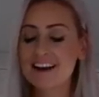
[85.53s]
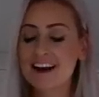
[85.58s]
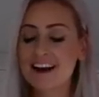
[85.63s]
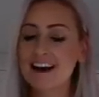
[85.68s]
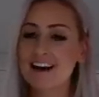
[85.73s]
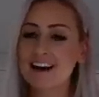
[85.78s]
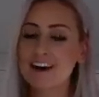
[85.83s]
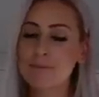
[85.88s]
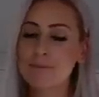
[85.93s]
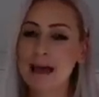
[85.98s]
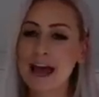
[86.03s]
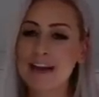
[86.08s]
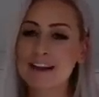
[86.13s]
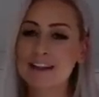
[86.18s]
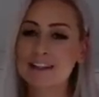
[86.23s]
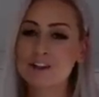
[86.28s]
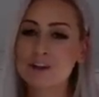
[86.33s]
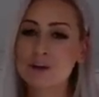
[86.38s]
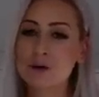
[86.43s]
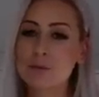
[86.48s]
And,
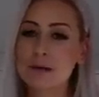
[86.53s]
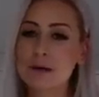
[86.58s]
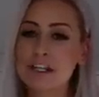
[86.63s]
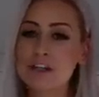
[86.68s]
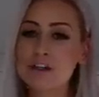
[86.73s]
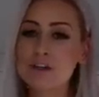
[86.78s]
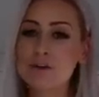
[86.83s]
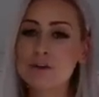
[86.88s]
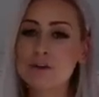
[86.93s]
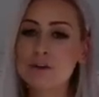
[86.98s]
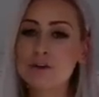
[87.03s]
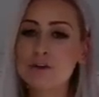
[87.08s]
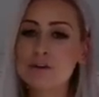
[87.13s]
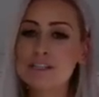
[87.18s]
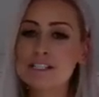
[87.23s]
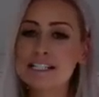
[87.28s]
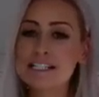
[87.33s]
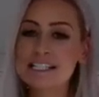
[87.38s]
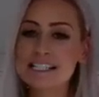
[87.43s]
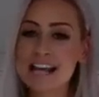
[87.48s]
you know, when you
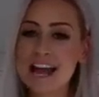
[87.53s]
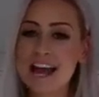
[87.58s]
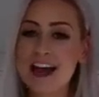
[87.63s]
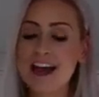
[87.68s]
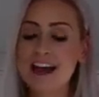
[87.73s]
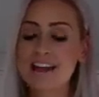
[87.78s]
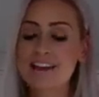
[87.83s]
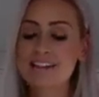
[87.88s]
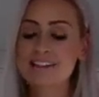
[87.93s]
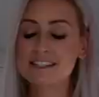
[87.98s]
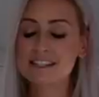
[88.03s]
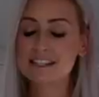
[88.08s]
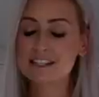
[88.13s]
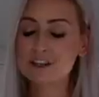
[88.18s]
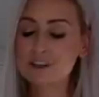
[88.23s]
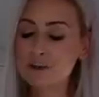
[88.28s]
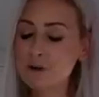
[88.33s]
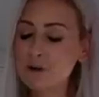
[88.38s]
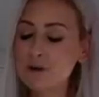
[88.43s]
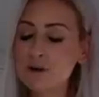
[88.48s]
stand
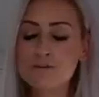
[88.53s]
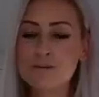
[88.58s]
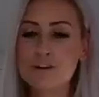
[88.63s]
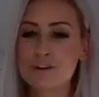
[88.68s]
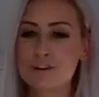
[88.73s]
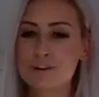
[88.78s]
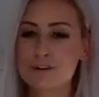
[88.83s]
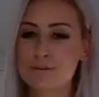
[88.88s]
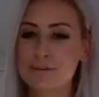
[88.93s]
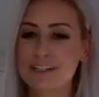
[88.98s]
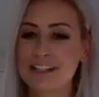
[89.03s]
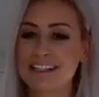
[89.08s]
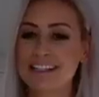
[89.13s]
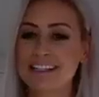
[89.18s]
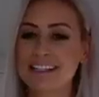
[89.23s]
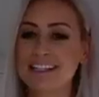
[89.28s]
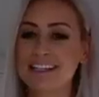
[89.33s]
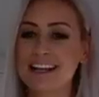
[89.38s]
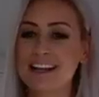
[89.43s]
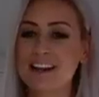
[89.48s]
in your
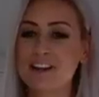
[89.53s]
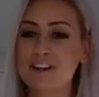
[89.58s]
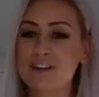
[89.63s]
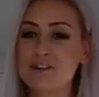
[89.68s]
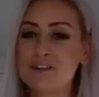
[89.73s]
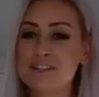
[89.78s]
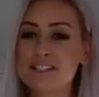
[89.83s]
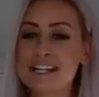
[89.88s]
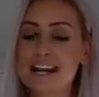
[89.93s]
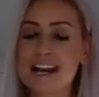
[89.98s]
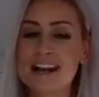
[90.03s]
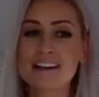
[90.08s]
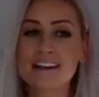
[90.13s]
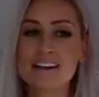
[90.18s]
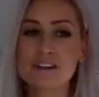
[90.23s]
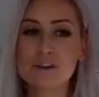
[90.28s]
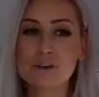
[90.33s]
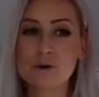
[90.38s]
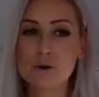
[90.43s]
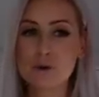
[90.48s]
vulnerability and you stand
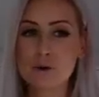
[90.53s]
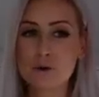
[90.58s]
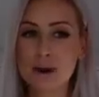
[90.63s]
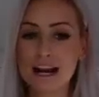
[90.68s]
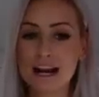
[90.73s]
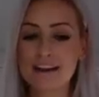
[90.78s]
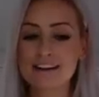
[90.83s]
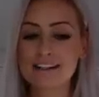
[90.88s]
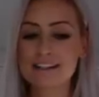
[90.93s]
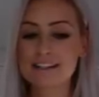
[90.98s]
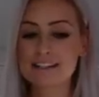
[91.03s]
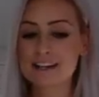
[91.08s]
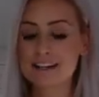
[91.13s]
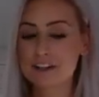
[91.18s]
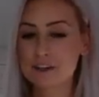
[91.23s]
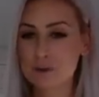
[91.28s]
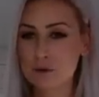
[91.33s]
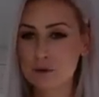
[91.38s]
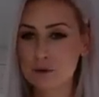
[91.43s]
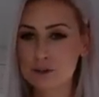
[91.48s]
in your greatness and
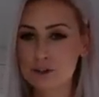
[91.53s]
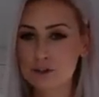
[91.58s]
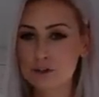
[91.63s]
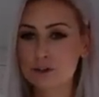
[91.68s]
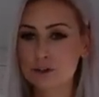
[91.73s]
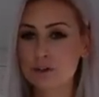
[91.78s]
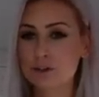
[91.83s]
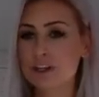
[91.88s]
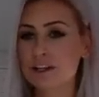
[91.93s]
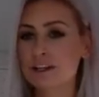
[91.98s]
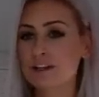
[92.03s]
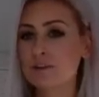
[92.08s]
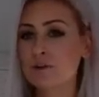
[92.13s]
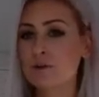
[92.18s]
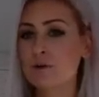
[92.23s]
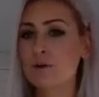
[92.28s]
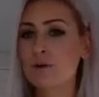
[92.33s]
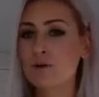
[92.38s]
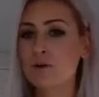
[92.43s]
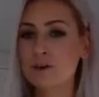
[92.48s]
your truth and your
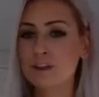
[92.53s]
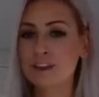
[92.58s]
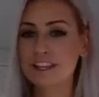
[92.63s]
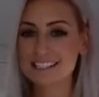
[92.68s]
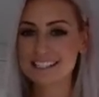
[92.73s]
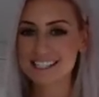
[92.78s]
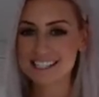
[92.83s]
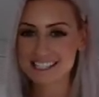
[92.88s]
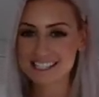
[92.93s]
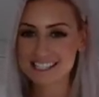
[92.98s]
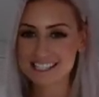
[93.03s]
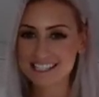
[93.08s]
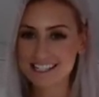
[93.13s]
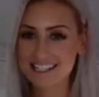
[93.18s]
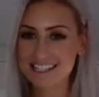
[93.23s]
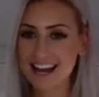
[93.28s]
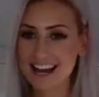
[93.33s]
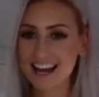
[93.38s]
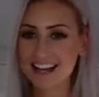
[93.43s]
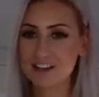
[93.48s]

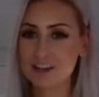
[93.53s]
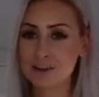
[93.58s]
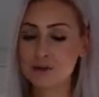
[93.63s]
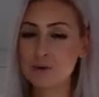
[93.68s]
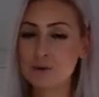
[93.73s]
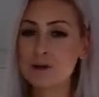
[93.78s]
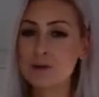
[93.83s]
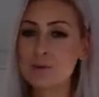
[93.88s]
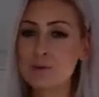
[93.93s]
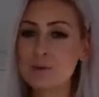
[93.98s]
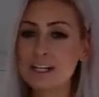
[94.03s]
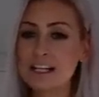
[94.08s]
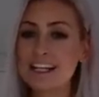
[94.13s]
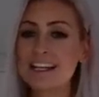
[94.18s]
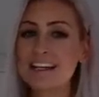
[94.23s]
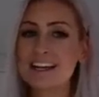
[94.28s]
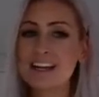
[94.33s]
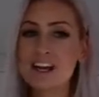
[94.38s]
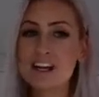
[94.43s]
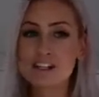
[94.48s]
authenticity, and you are
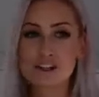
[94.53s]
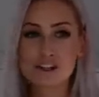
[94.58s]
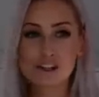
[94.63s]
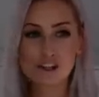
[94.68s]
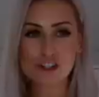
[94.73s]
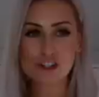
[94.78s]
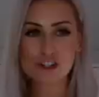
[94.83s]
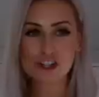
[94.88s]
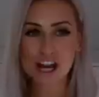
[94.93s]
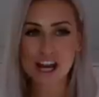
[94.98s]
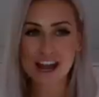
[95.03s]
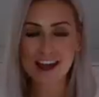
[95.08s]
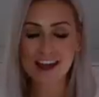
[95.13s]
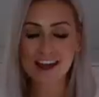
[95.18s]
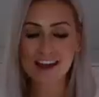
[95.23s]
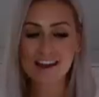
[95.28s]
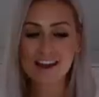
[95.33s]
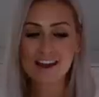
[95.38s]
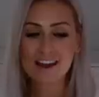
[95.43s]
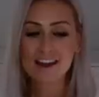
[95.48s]
willing to
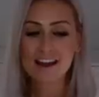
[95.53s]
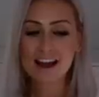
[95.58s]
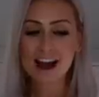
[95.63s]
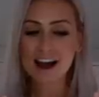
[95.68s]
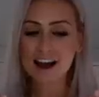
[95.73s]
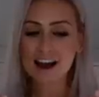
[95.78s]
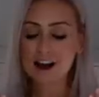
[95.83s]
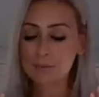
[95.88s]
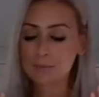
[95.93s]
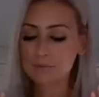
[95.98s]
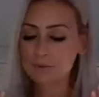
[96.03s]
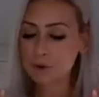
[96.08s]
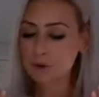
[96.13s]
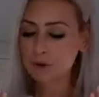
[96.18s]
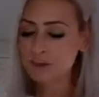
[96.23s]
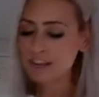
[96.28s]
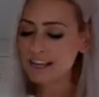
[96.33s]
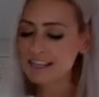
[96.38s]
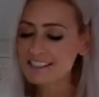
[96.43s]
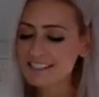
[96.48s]
share
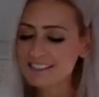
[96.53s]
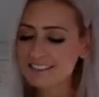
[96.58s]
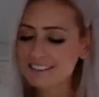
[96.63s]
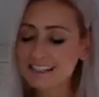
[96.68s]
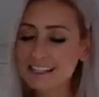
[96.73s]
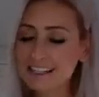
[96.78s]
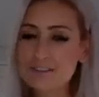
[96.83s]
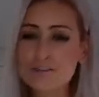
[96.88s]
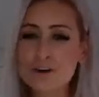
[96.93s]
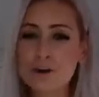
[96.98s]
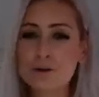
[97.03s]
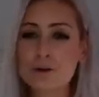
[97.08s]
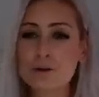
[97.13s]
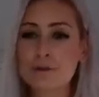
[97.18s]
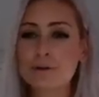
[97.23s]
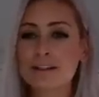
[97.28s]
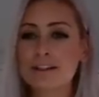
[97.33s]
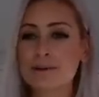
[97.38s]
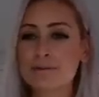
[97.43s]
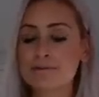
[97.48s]
authentically and
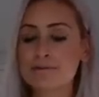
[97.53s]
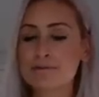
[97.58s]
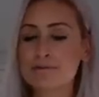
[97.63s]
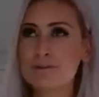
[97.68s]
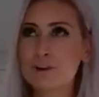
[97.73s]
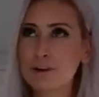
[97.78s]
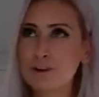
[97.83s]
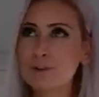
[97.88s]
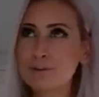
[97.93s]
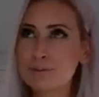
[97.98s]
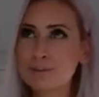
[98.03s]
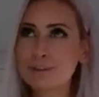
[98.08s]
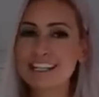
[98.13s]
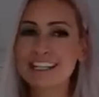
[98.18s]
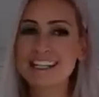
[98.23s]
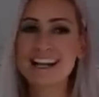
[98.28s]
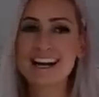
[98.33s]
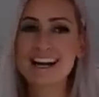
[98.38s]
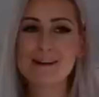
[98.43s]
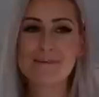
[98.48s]

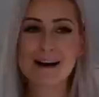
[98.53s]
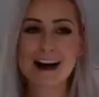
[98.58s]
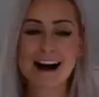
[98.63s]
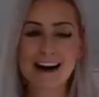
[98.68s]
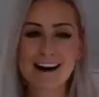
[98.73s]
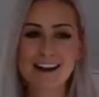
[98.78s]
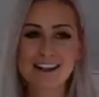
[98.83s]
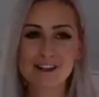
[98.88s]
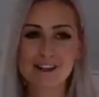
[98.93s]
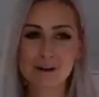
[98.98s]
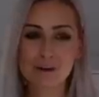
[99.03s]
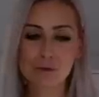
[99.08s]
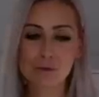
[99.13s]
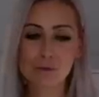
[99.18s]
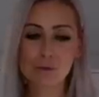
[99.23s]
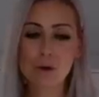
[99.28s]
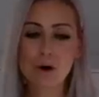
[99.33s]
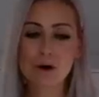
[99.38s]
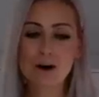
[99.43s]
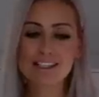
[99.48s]
vulnerably about, you know,
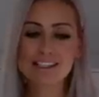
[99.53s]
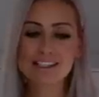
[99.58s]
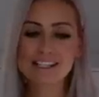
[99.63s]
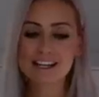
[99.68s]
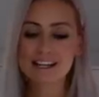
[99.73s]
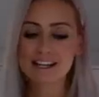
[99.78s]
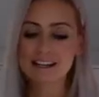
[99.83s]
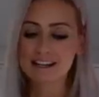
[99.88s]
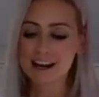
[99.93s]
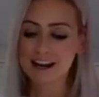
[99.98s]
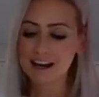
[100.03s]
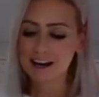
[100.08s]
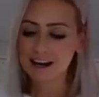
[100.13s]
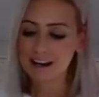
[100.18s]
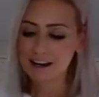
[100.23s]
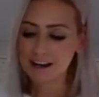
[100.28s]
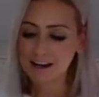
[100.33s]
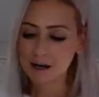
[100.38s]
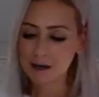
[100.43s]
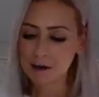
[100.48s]

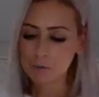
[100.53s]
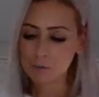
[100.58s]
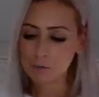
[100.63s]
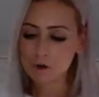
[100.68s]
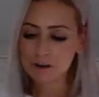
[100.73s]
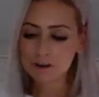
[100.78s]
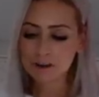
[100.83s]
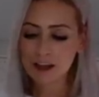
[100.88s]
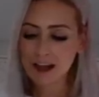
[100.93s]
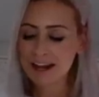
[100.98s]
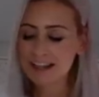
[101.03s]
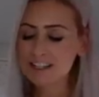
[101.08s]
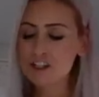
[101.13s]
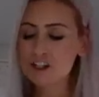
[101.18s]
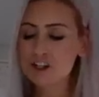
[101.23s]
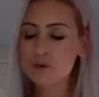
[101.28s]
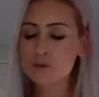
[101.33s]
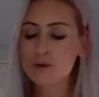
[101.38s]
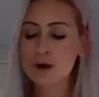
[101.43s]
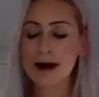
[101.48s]
what lights
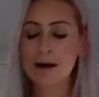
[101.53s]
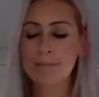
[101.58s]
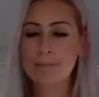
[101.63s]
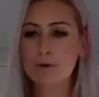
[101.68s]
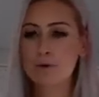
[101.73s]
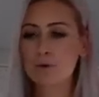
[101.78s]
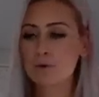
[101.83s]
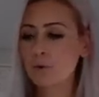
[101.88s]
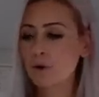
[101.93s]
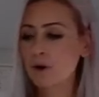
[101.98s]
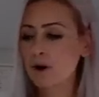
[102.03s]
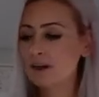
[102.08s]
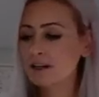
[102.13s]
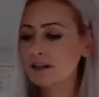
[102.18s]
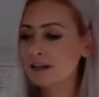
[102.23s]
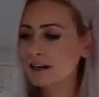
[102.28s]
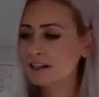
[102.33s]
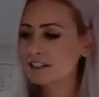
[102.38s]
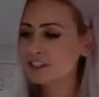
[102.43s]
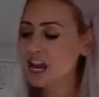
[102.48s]
you up or what
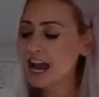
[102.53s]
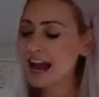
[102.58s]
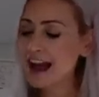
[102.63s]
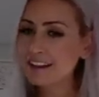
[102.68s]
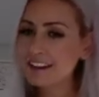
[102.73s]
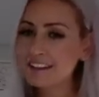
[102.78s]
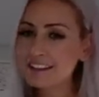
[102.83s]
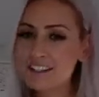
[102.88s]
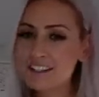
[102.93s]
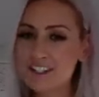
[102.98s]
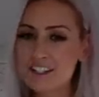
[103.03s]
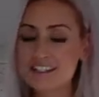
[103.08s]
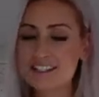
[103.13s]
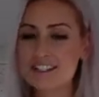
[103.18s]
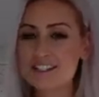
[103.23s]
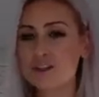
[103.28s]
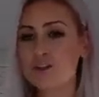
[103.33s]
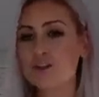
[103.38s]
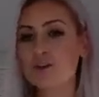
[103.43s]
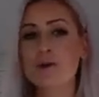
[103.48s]

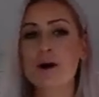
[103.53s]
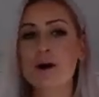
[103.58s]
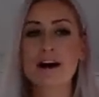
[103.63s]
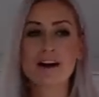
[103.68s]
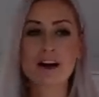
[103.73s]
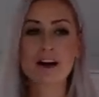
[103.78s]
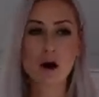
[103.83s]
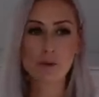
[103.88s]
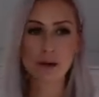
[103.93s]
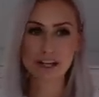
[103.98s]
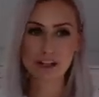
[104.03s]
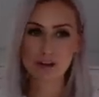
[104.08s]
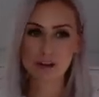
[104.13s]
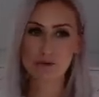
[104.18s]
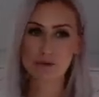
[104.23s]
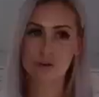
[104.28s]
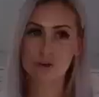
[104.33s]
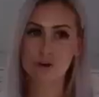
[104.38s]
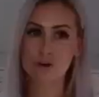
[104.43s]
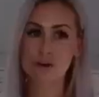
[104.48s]
challenges you are going
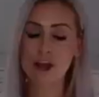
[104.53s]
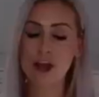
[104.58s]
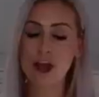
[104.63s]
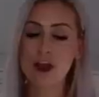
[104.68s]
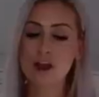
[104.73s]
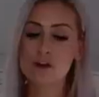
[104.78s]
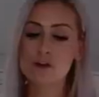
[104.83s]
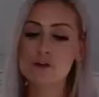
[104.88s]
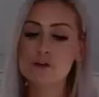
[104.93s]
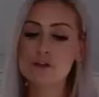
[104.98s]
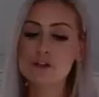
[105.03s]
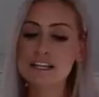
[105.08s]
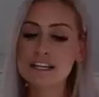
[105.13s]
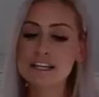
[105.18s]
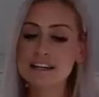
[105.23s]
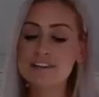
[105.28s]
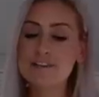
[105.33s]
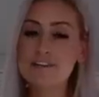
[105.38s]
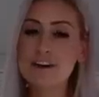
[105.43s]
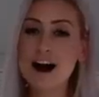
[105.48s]
through, you
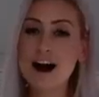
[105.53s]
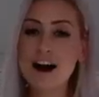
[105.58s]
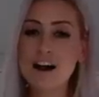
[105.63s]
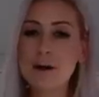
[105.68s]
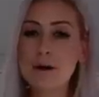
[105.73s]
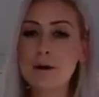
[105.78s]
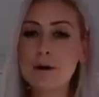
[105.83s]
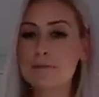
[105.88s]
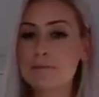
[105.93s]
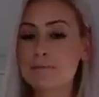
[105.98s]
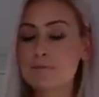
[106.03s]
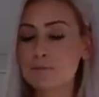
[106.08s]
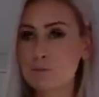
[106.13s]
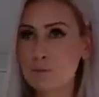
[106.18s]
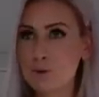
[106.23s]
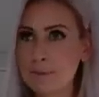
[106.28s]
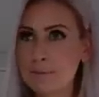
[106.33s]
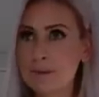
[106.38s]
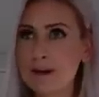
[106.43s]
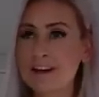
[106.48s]
give other
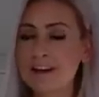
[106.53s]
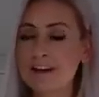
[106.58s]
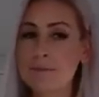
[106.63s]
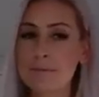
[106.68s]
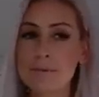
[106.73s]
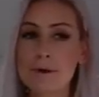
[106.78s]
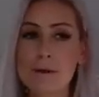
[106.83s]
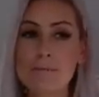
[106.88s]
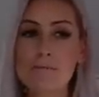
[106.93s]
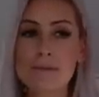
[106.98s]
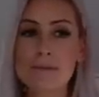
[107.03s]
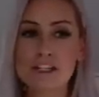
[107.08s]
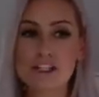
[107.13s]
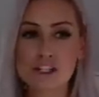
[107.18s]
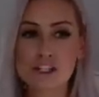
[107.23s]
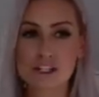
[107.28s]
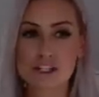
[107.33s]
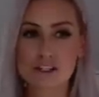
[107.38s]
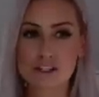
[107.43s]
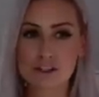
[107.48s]
women
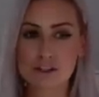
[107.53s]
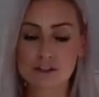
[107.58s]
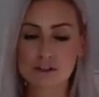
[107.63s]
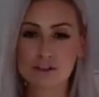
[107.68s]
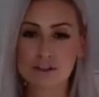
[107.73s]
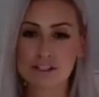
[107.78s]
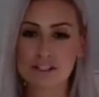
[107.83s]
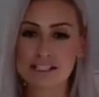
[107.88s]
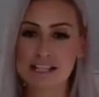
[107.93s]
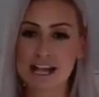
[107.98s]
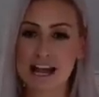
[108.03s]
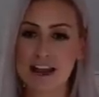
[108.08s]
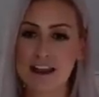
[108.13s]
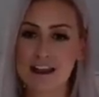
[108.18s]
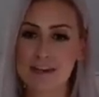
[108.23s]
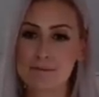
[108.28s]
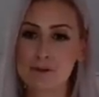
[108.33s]
permission to do the same.